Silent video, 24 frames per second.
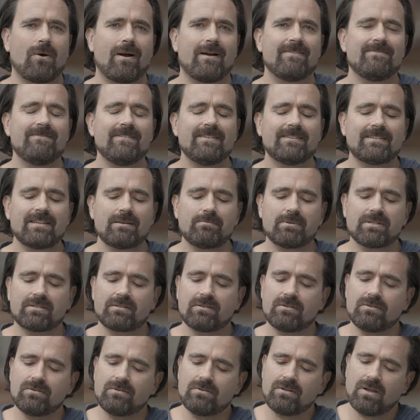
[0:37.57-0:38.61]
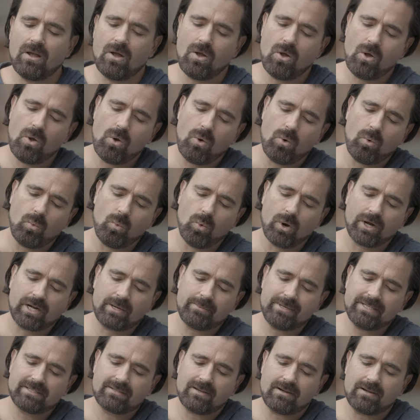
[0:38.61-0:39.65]
On this episode, we're going
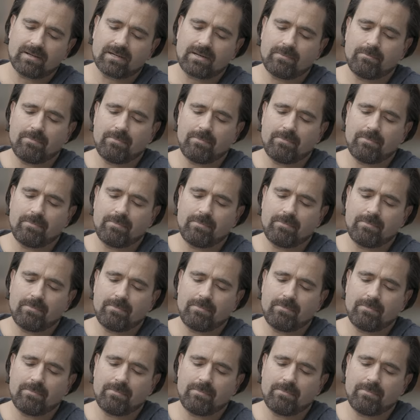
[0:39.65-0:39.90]
to be talking